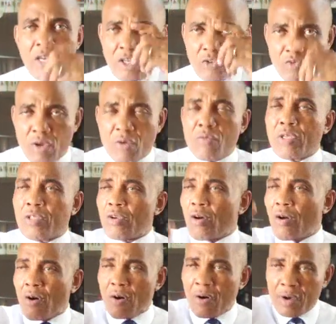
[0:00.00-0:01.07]
is doing with
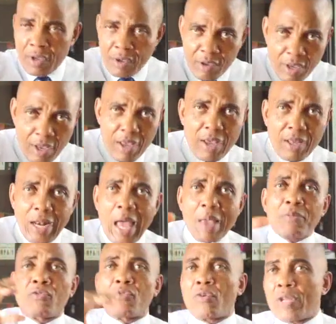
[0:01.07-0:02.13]
your
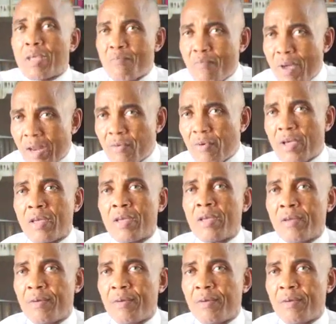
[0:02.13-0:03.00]
limestone in Benue.